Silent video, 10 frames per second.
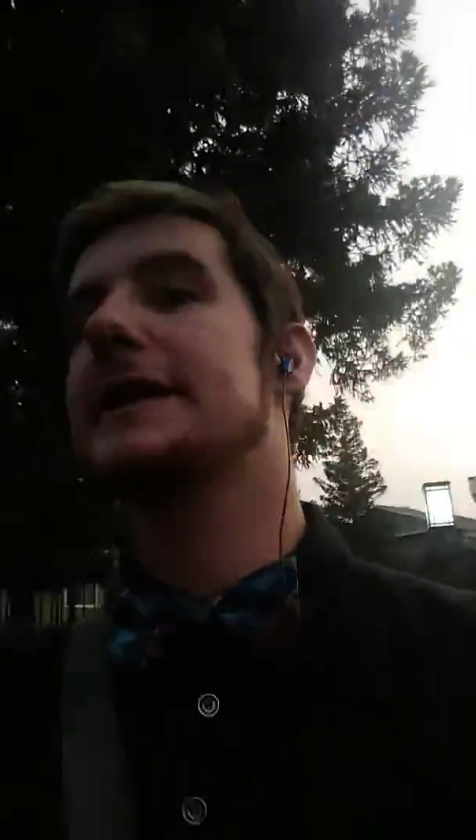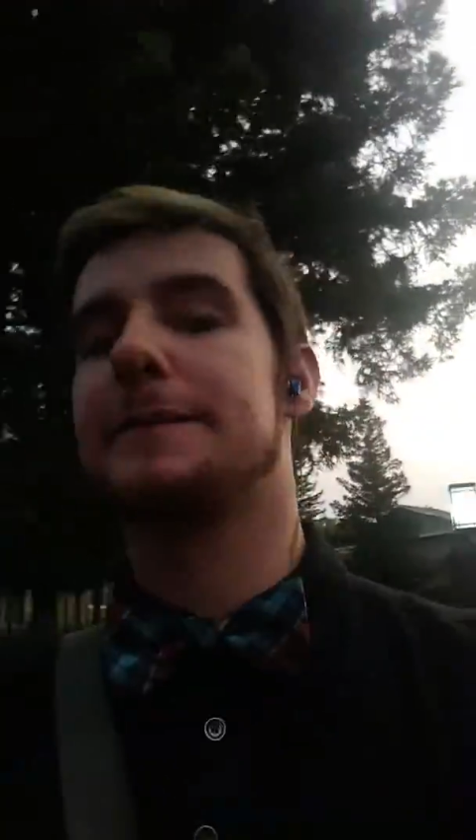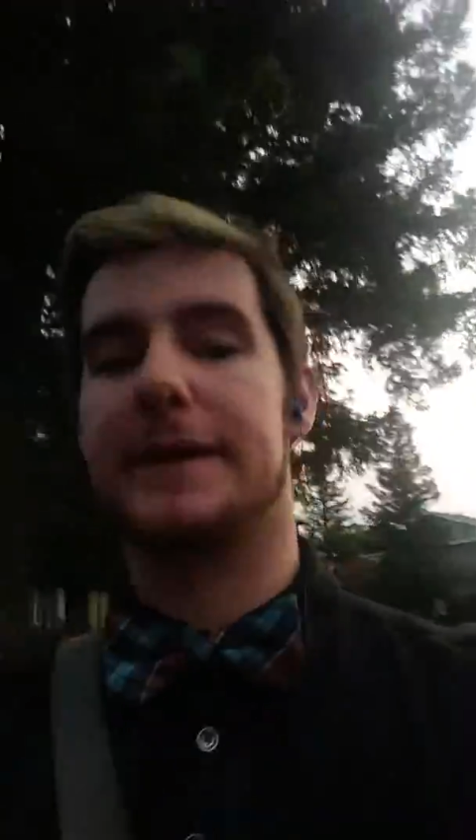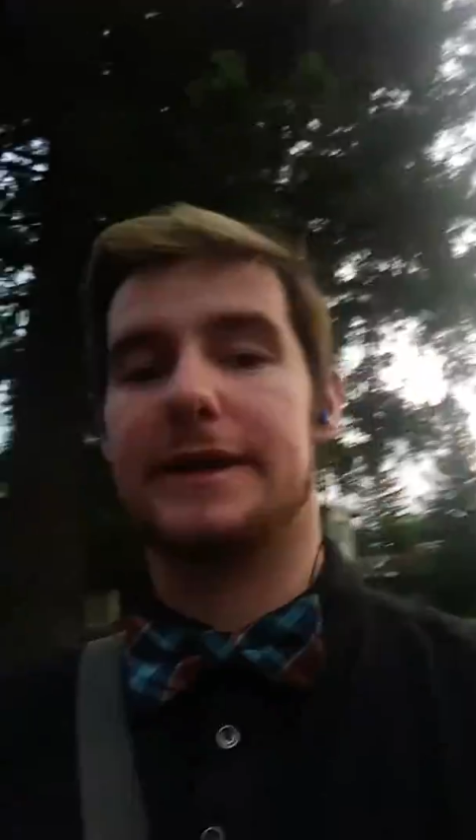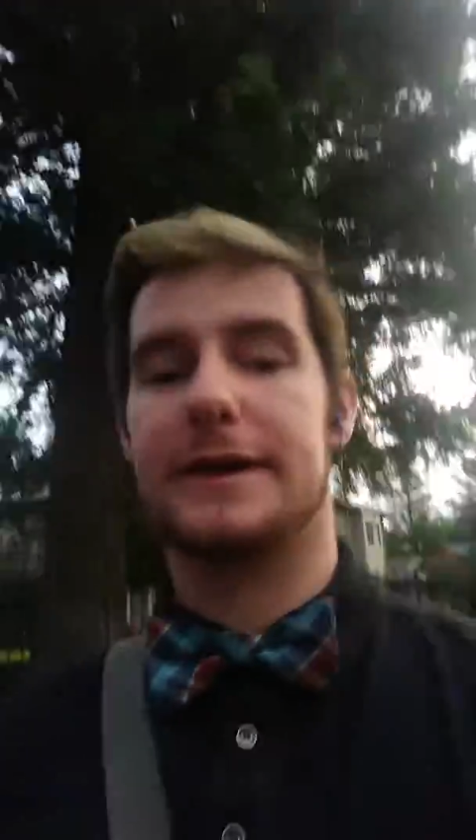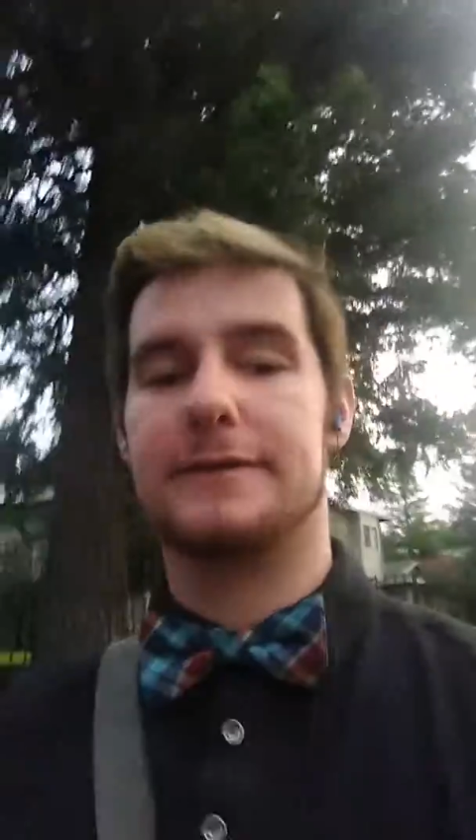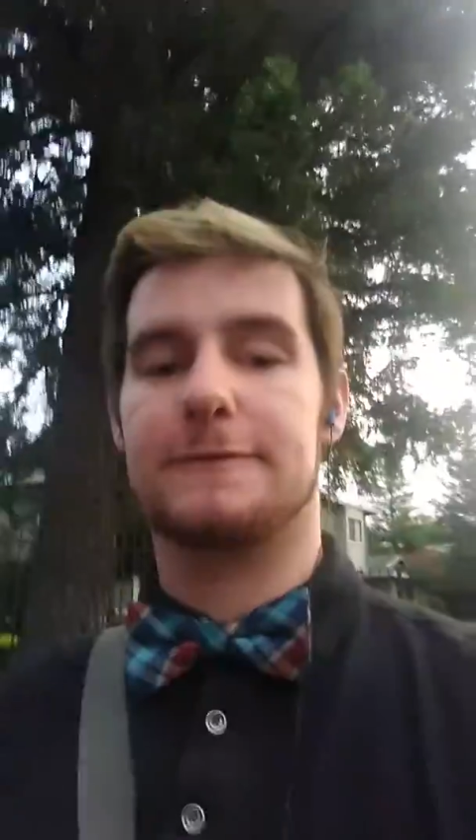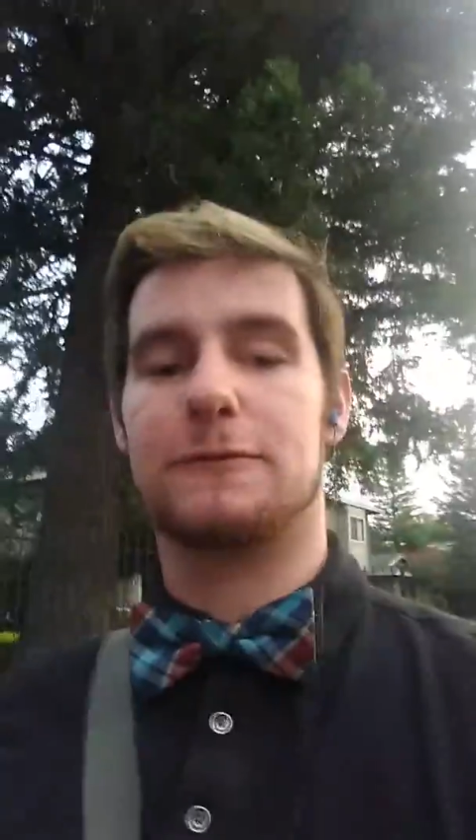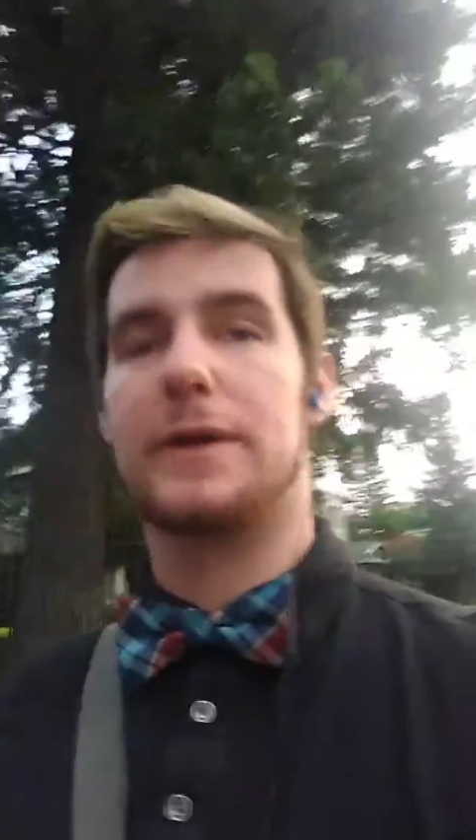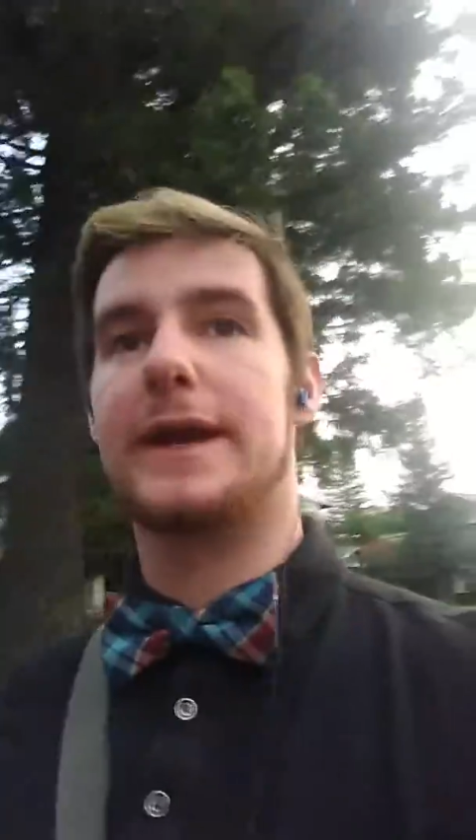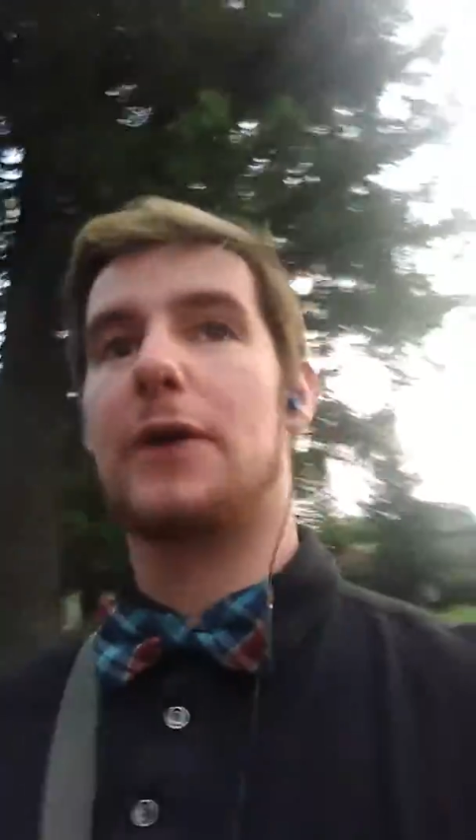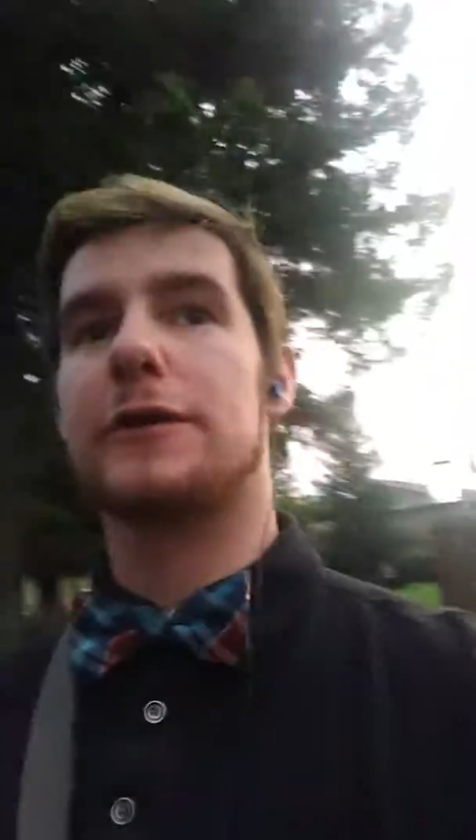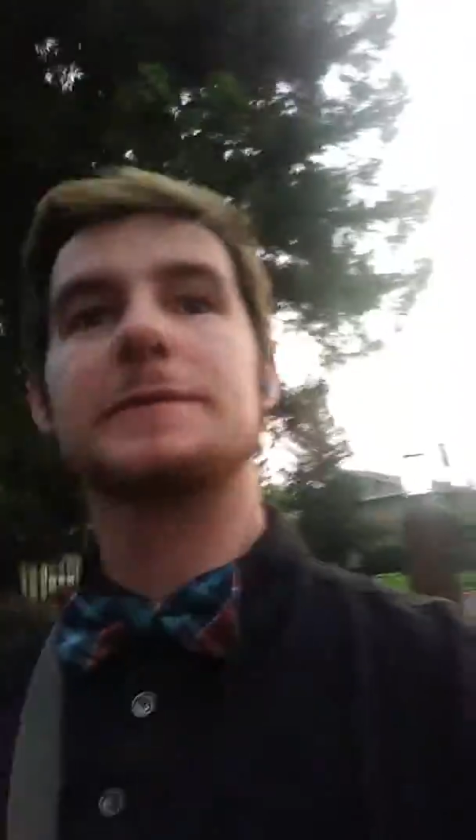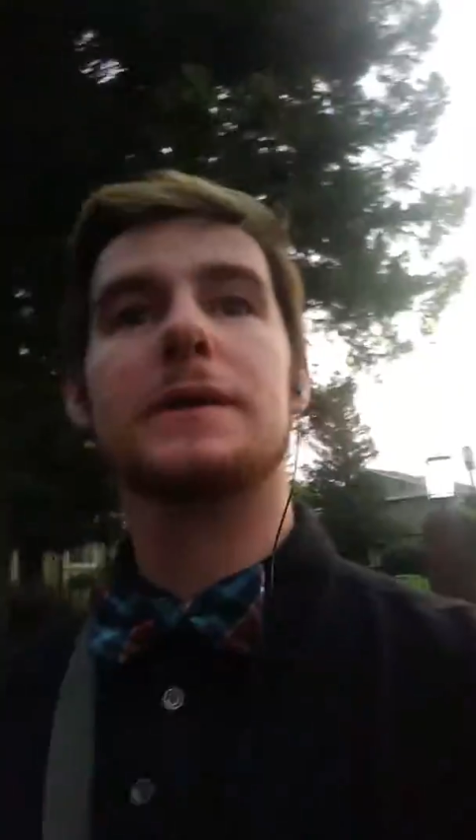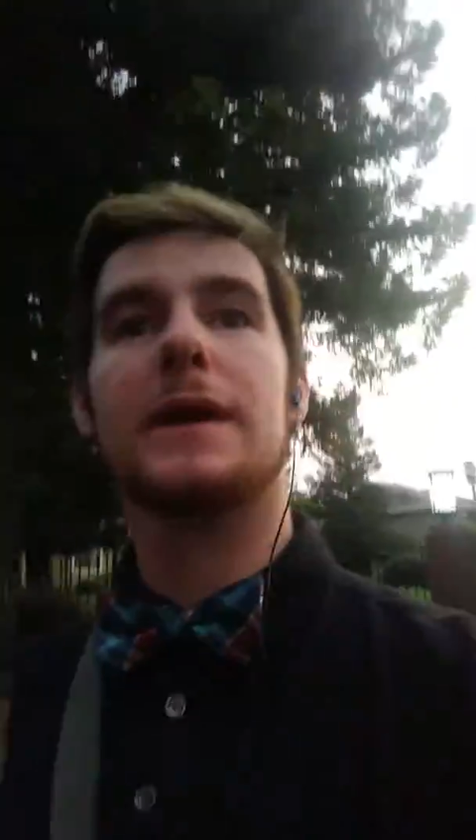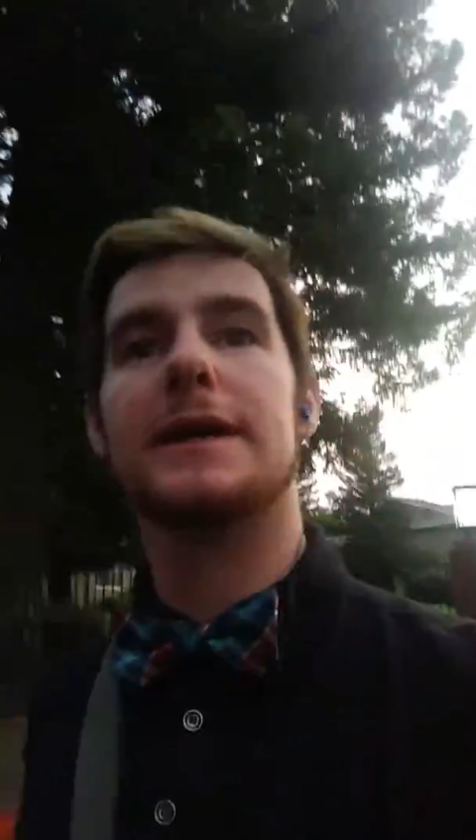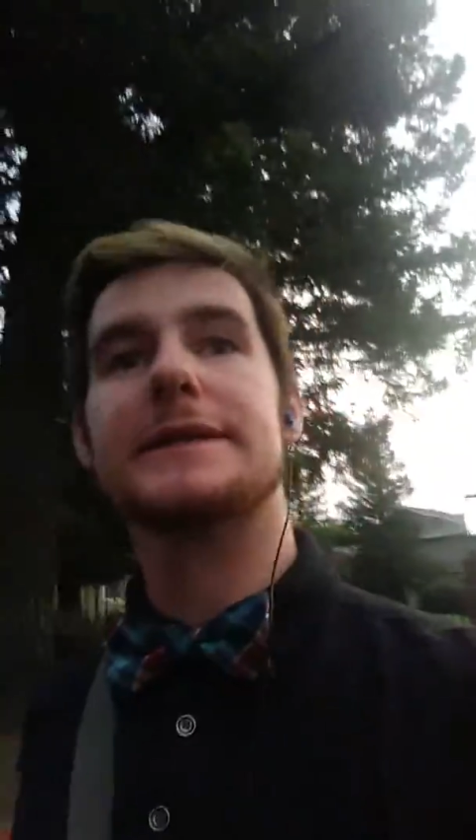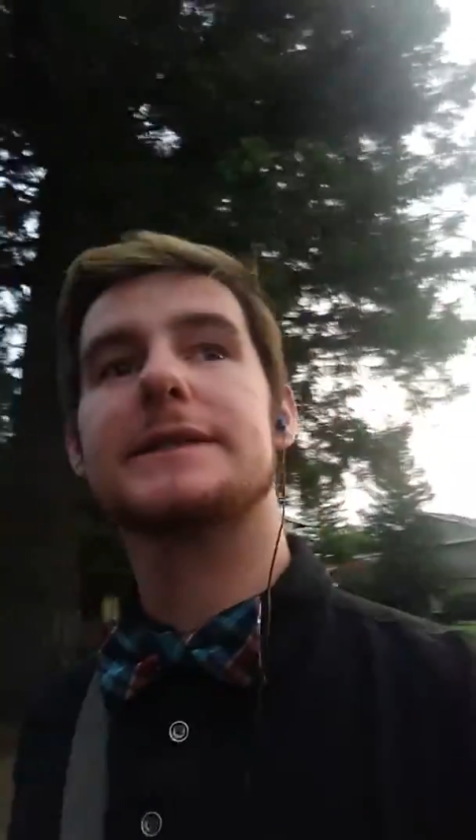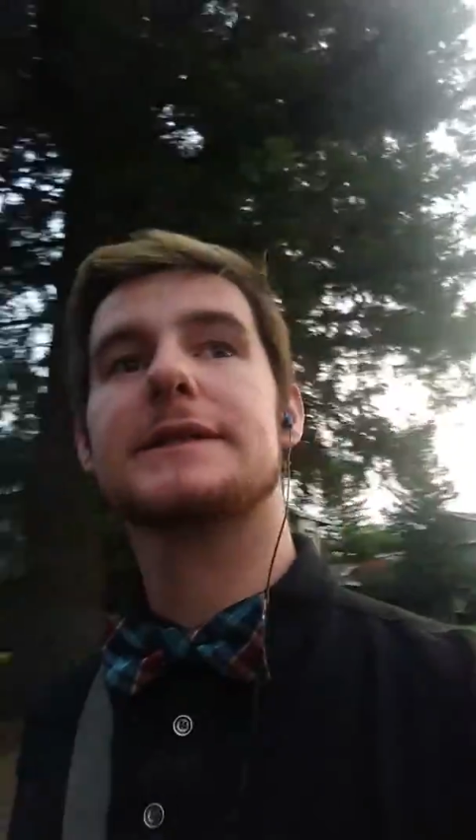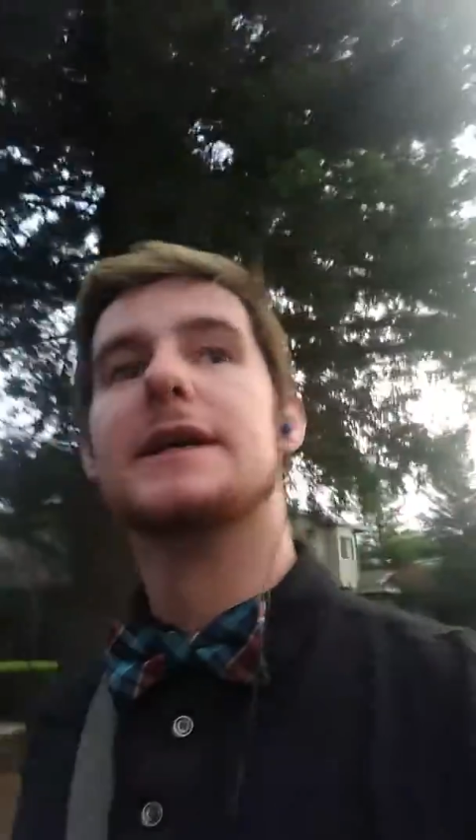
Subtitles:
I've been getting 40 hours plus.